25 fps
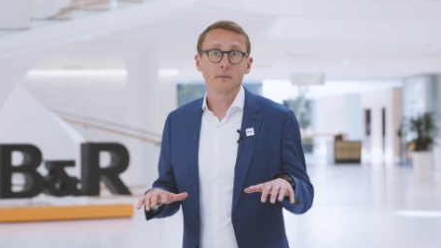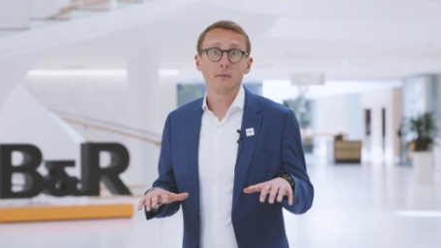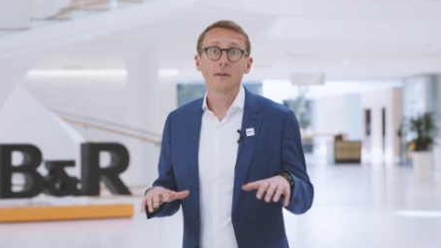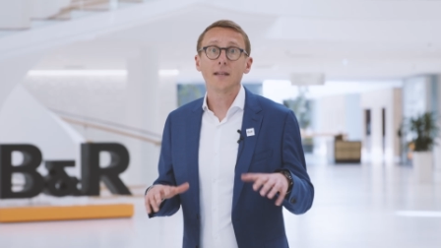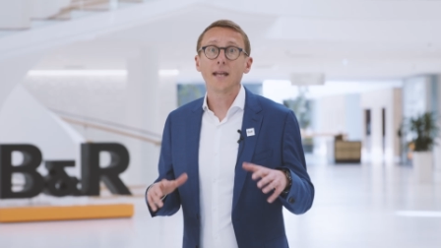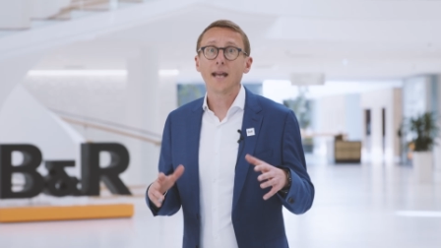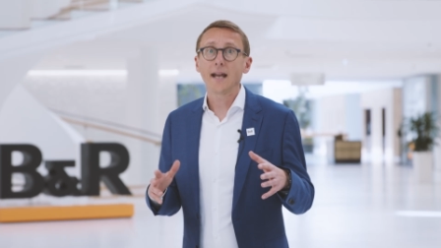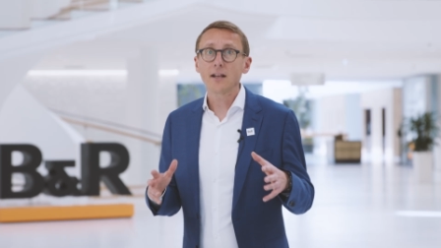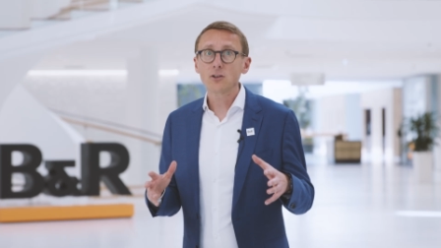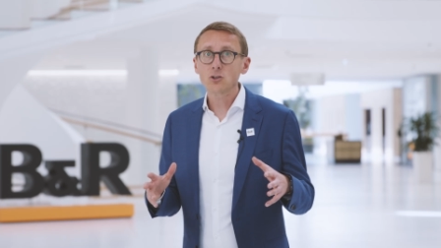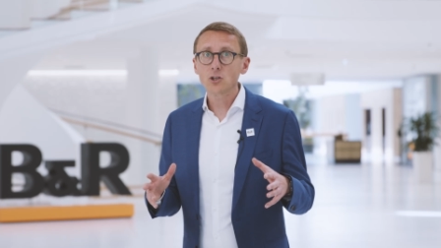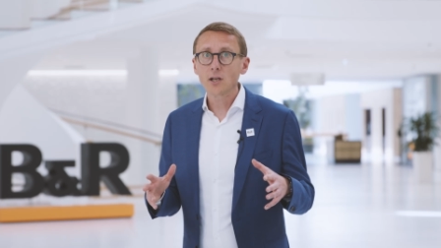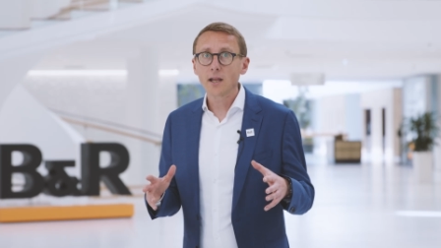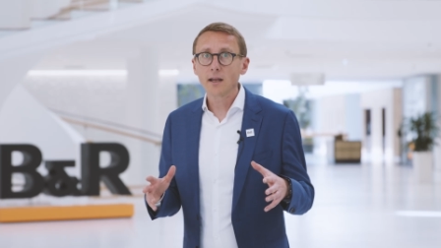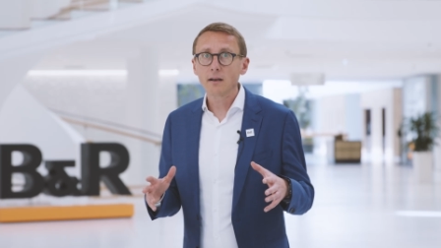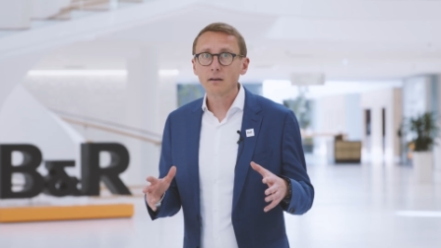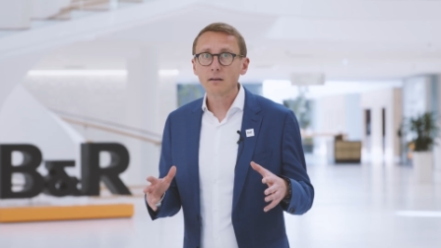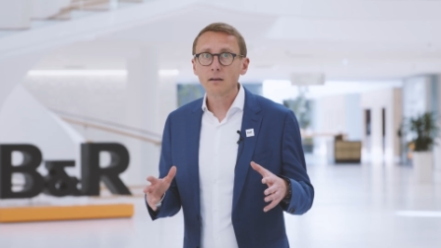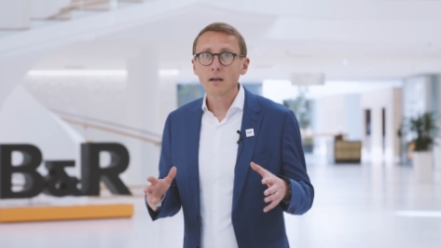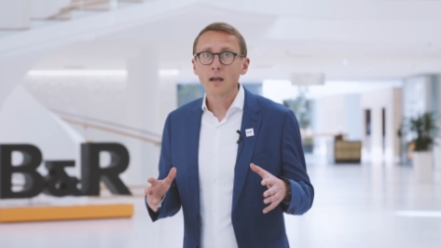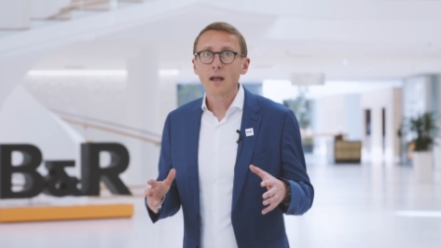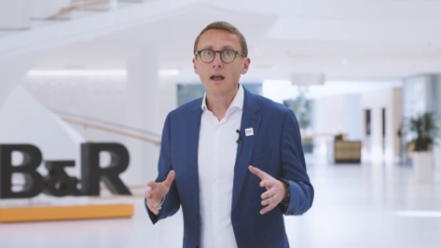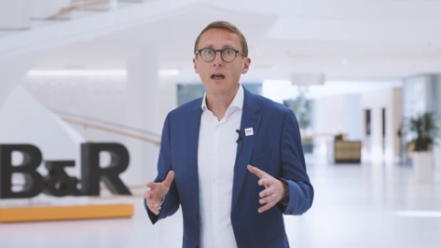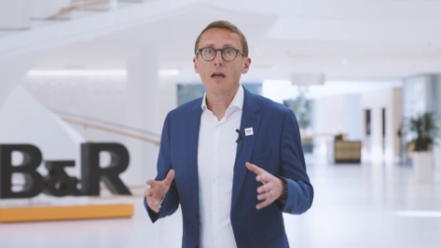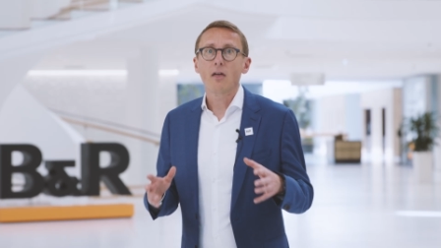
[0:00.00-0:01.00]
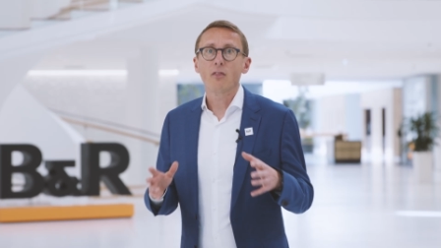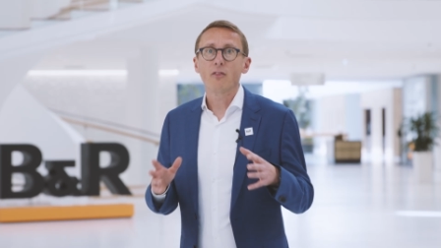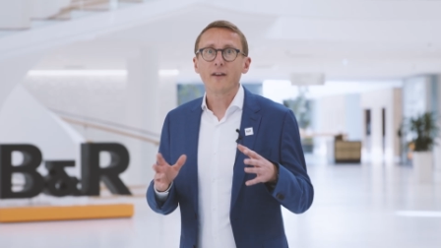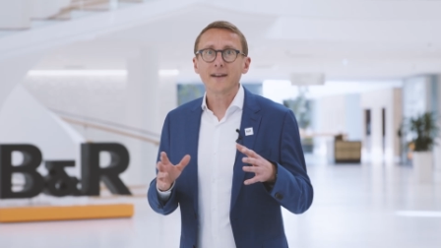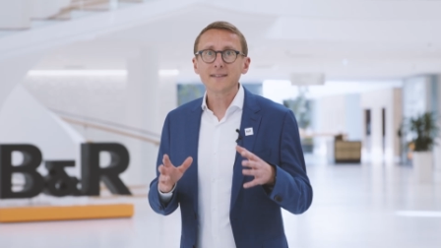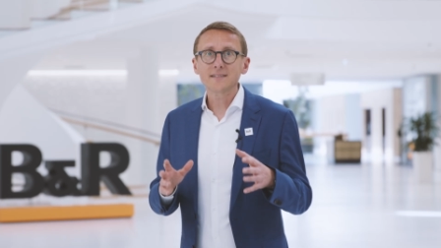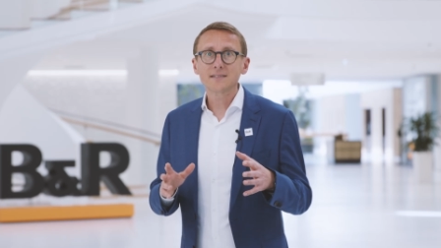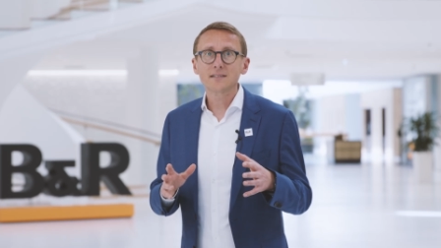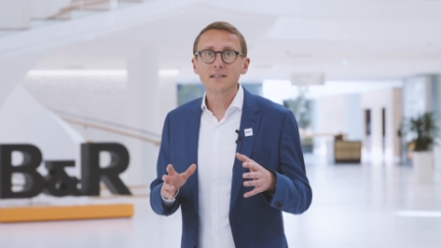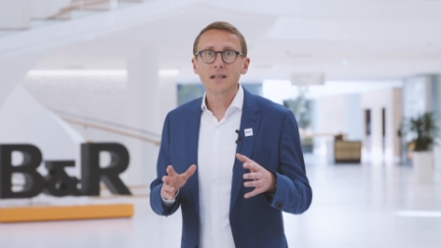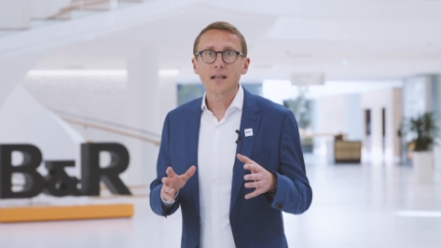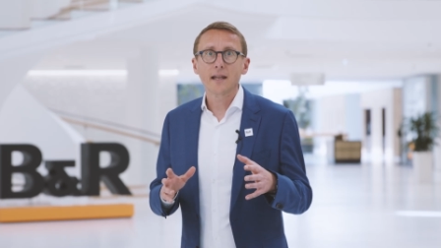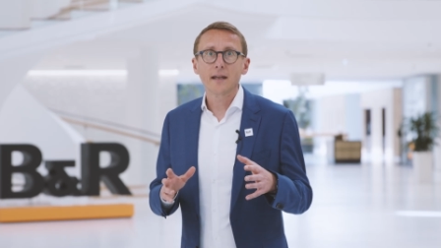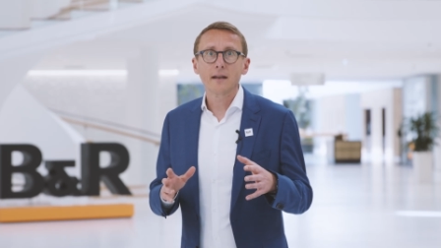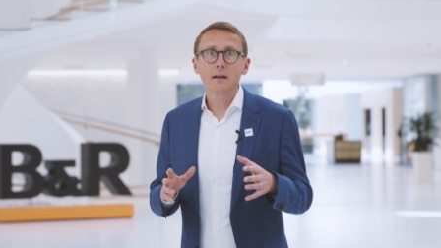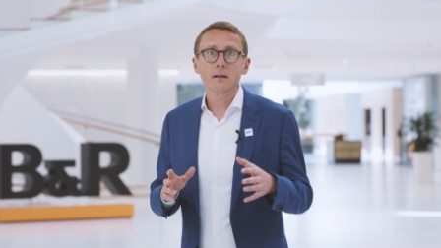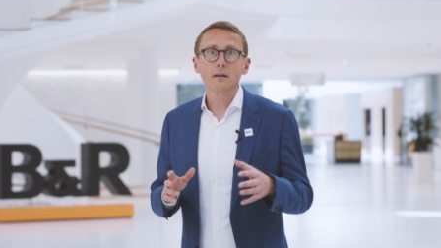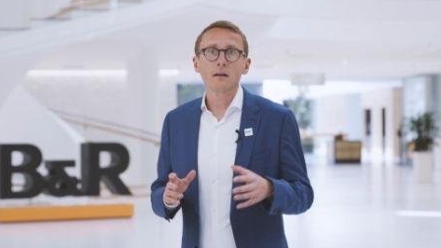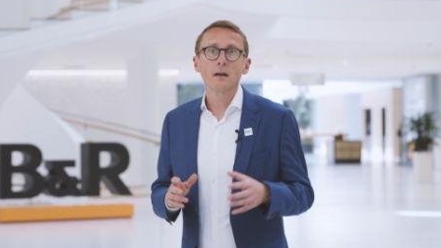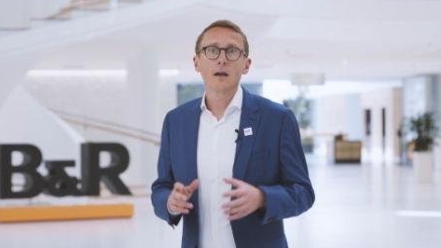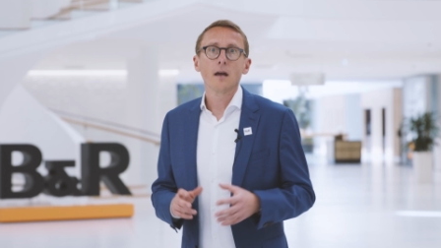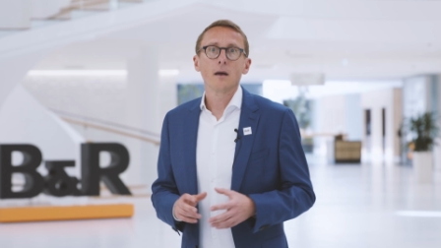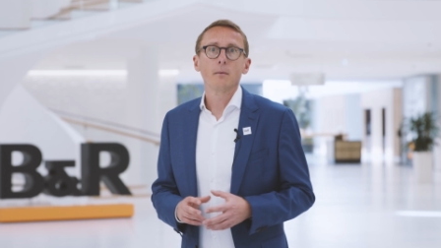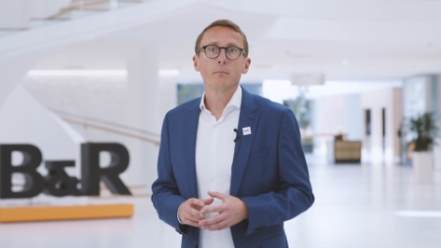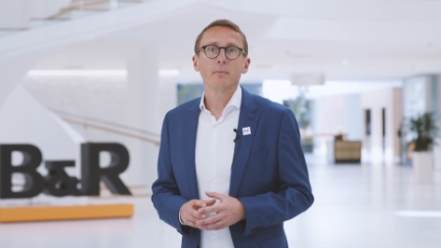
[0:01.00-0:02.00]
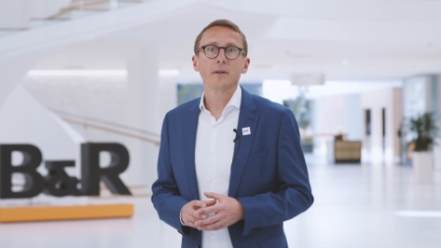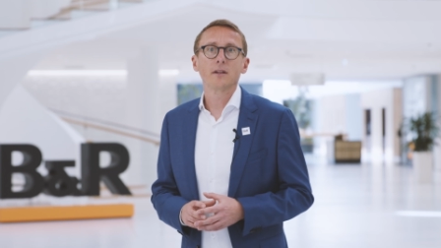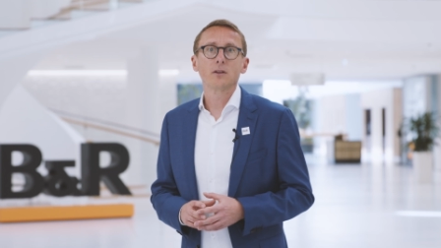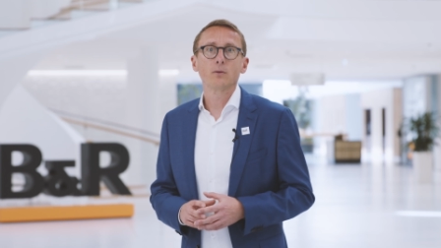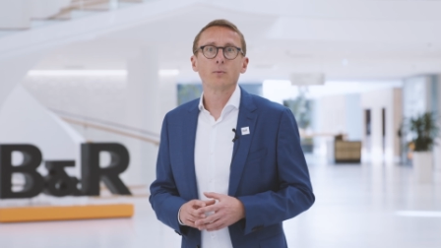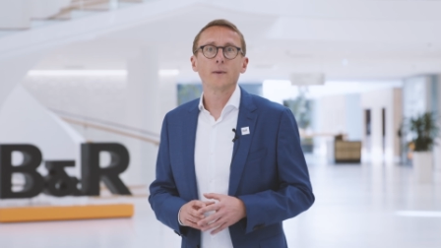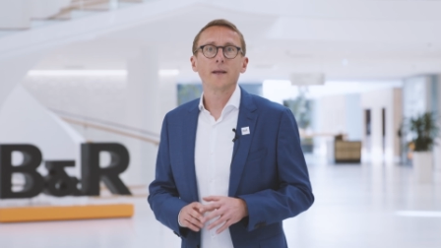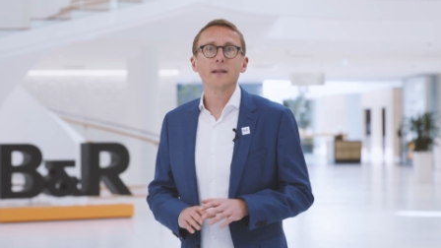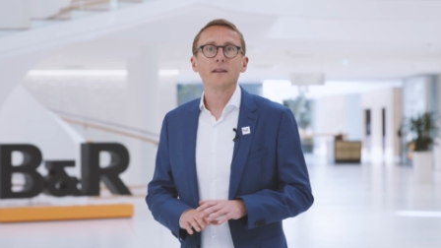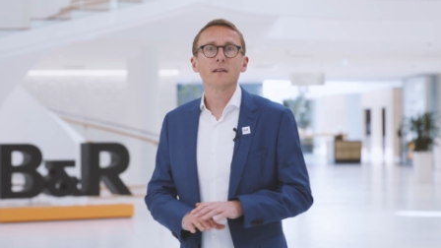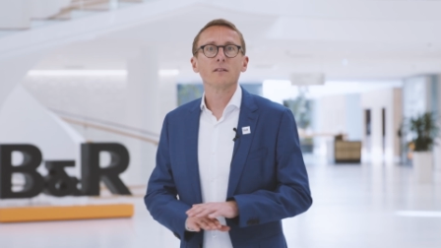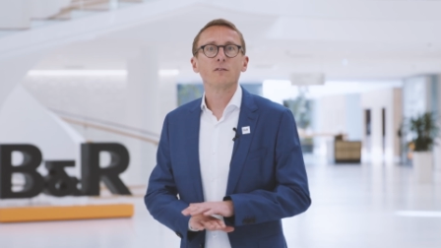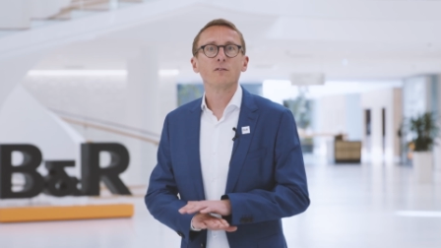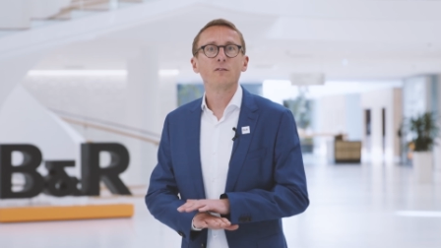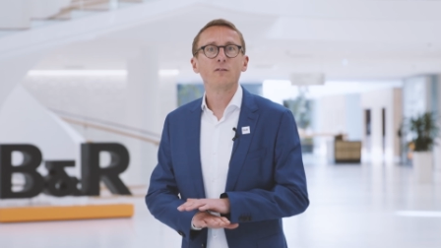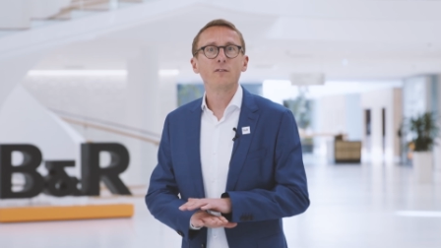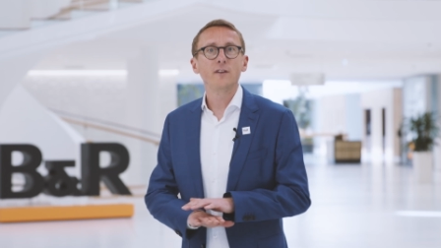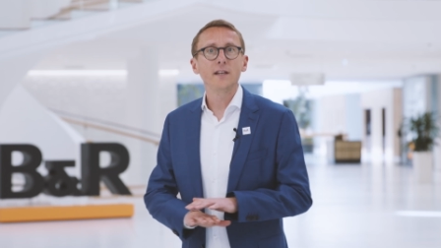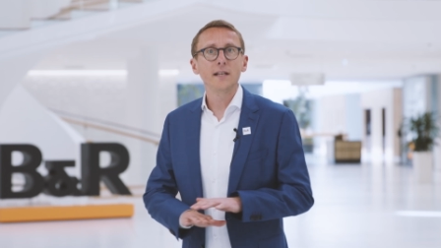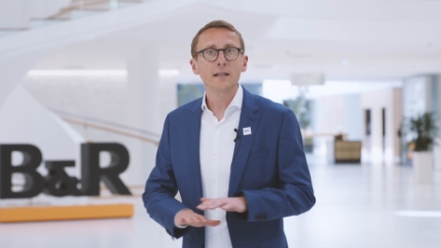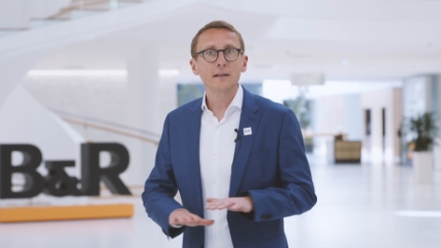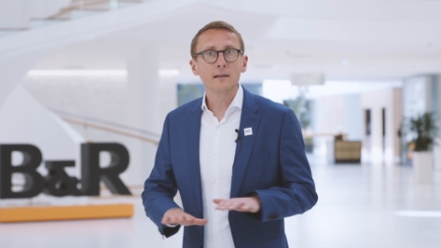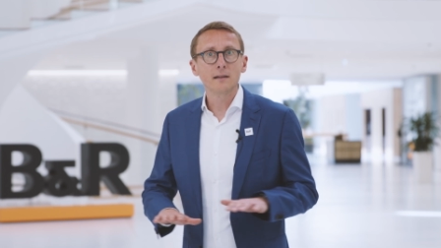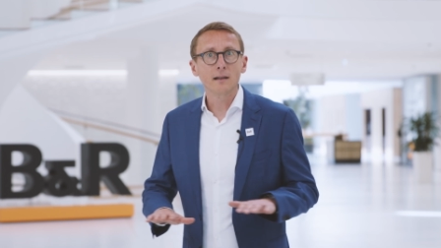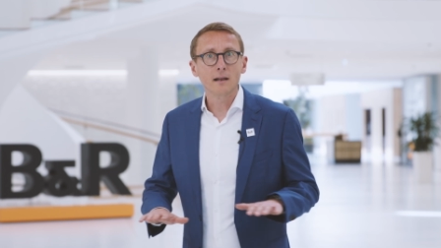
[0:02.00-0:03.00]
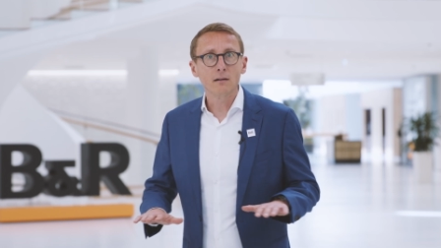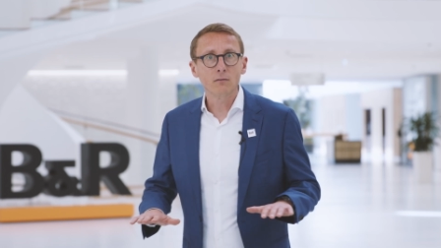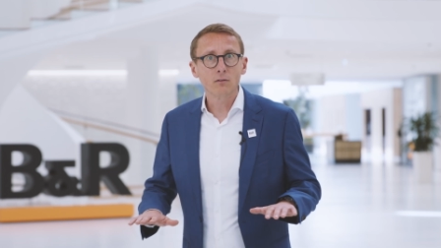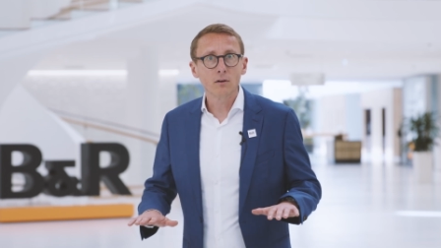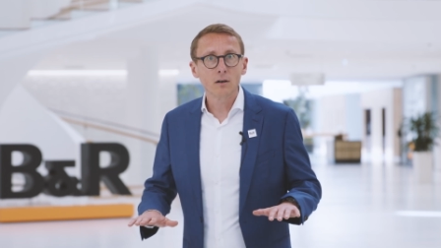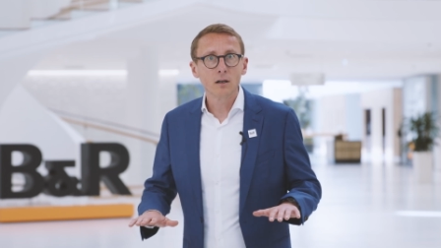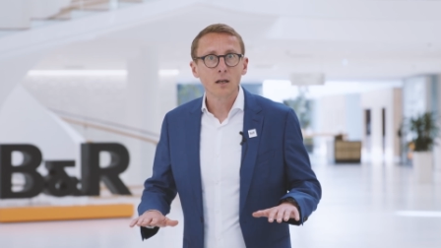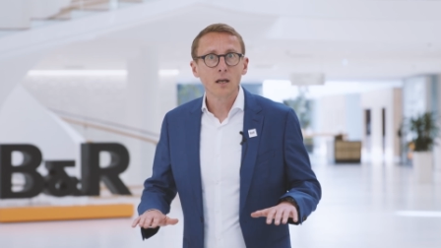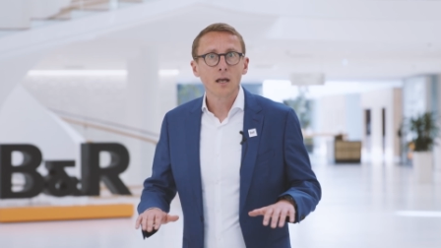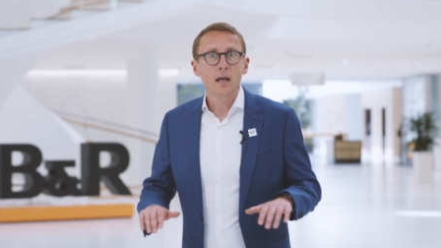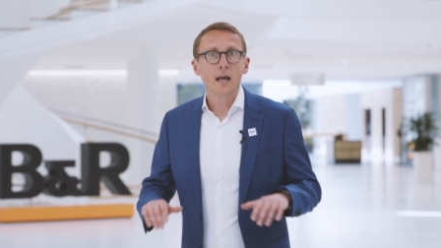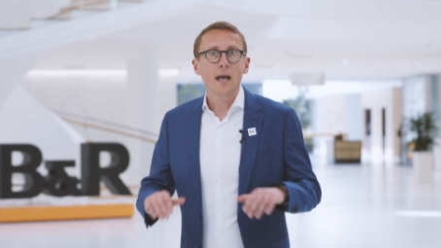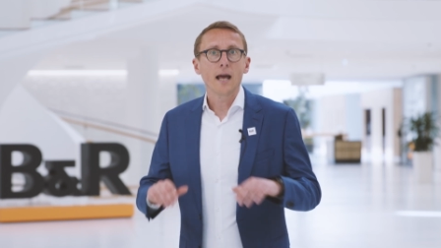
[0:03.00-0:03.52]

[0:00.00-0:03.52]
The edge layer, that's the layer between the field level